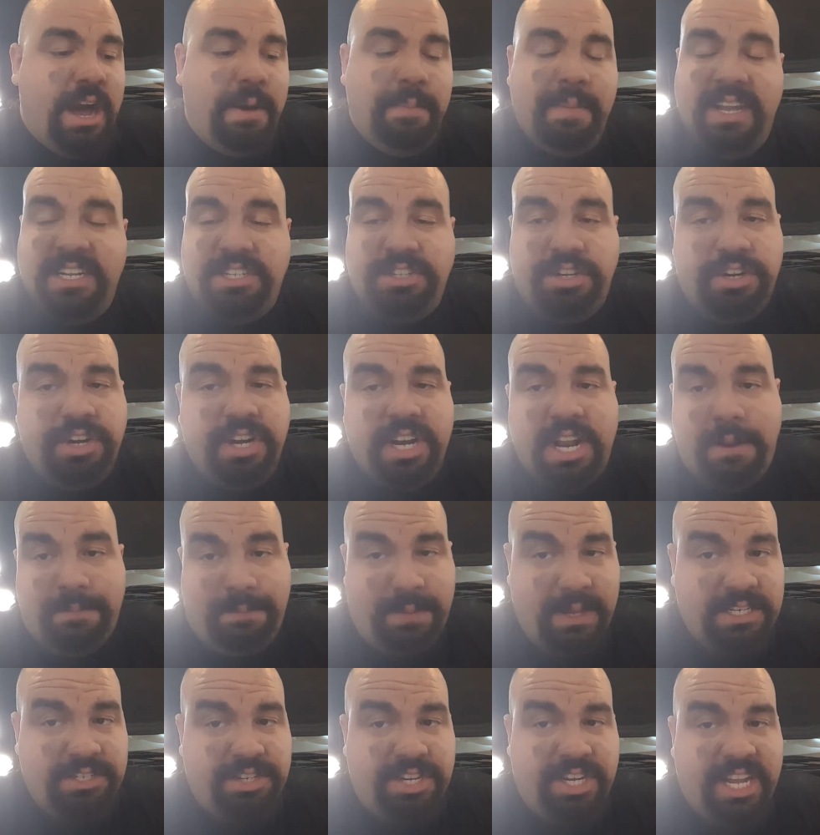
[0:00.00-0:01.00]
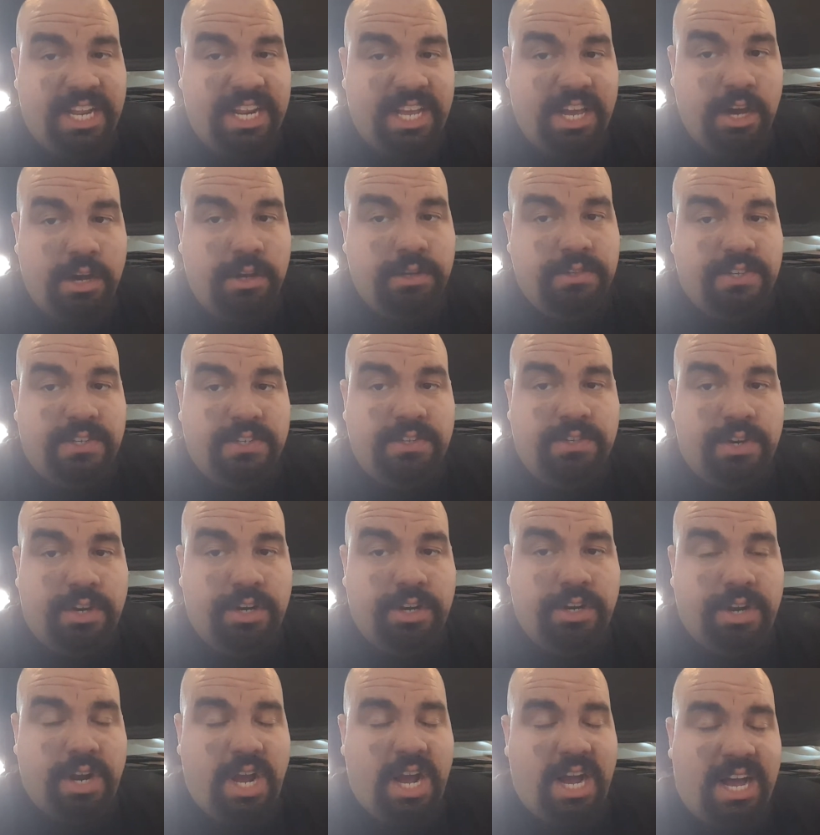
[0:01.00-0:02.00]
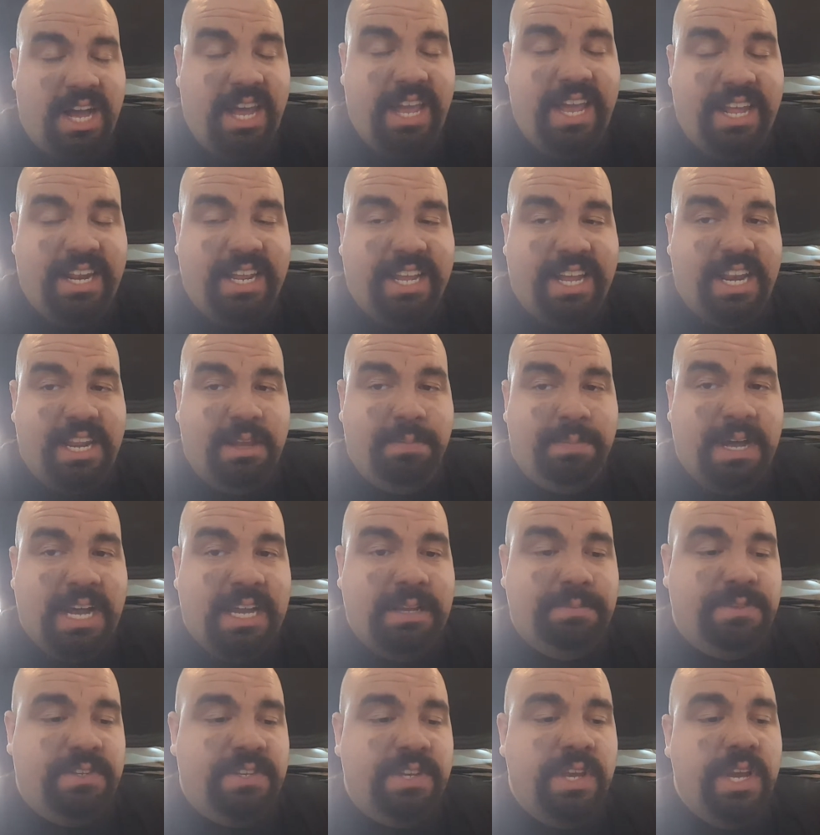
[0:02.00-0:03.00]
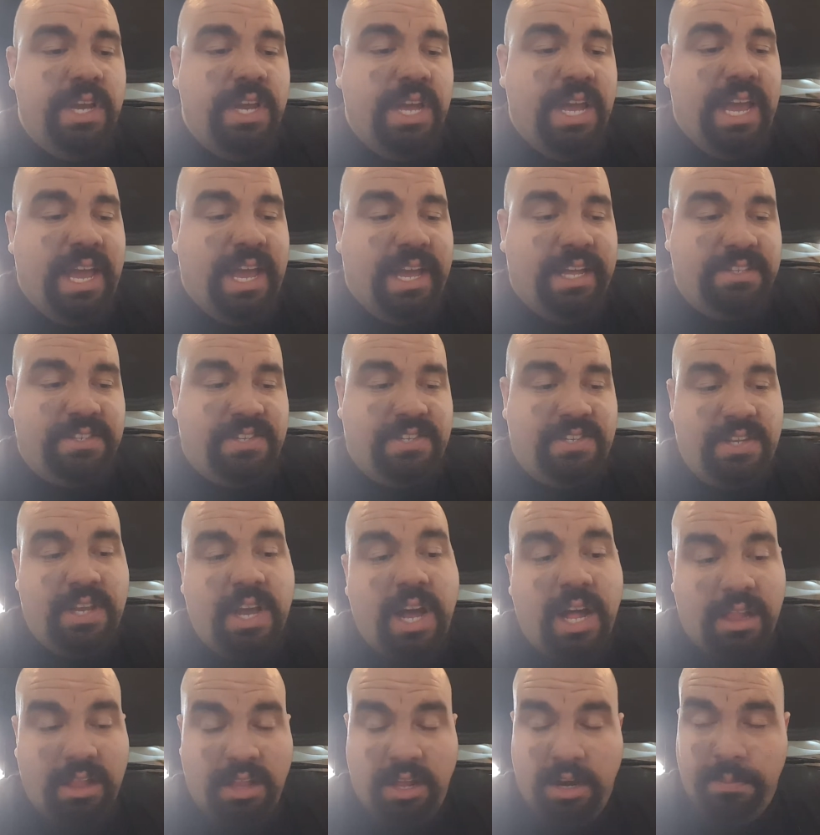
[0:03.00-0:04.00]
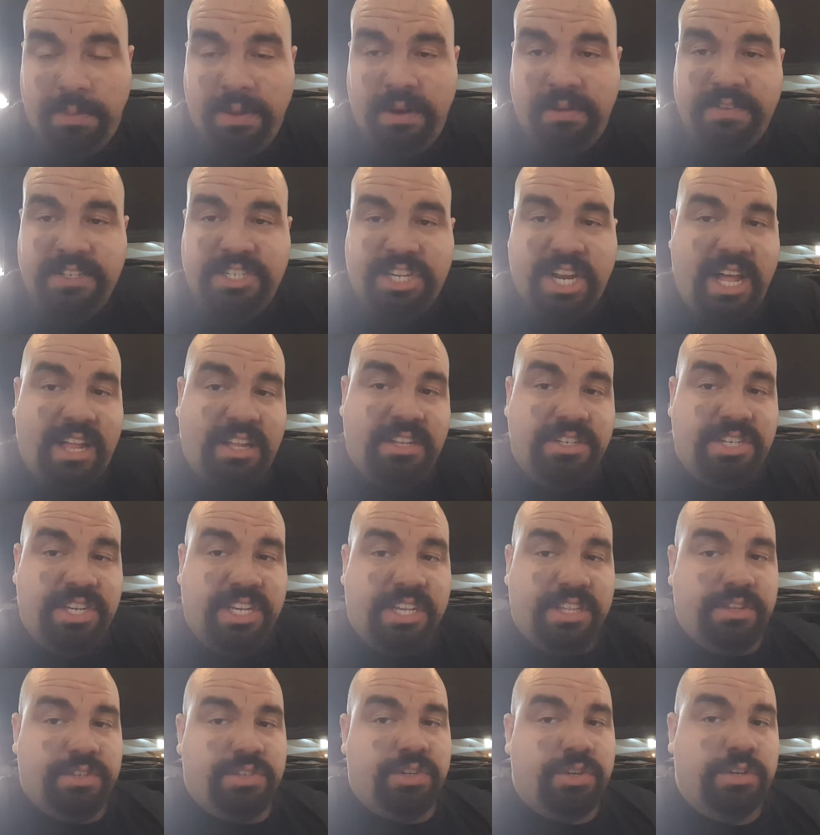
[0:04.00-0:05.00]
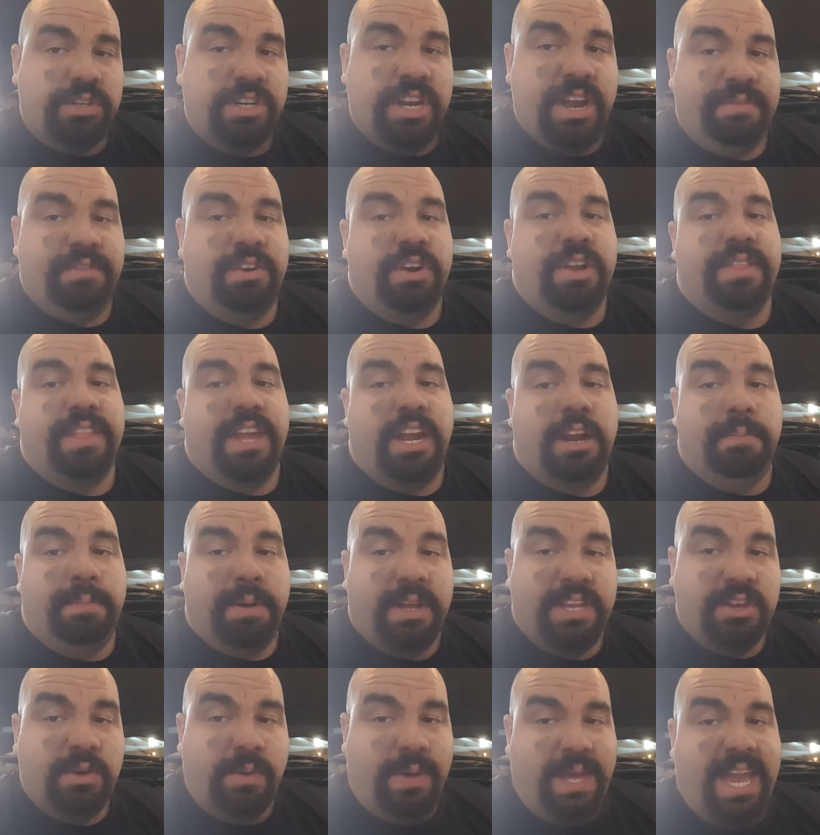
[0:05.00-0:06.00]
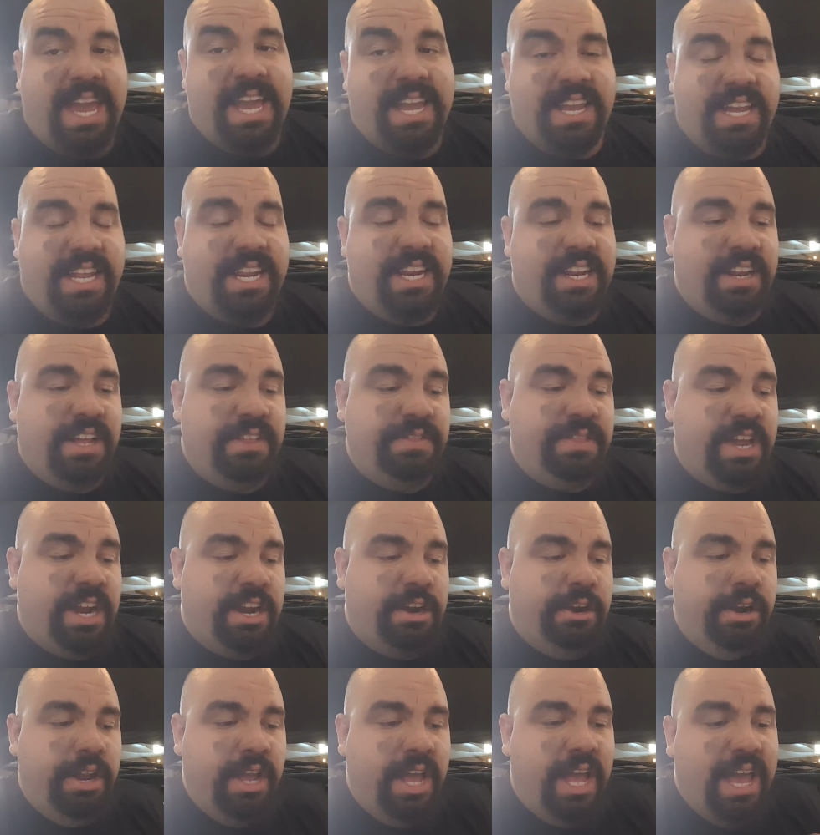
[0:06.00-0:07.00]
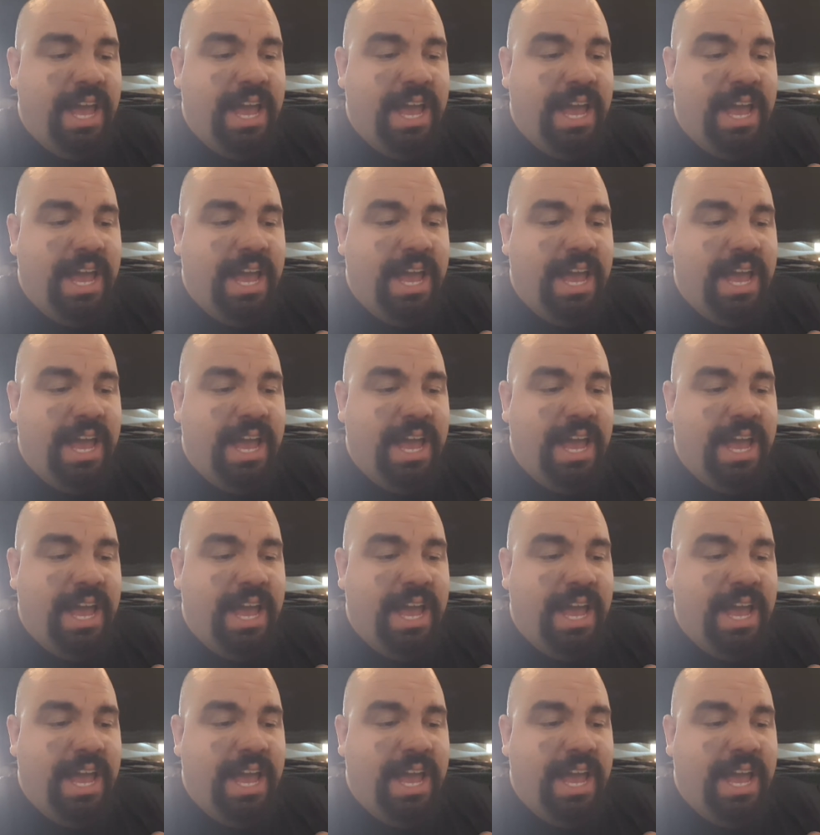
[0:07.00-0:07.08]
Make sure you're not pinching any hoses or hitting any pipes. It's a little bit of a challenge to get the screwdriver in there, but you can get it in there.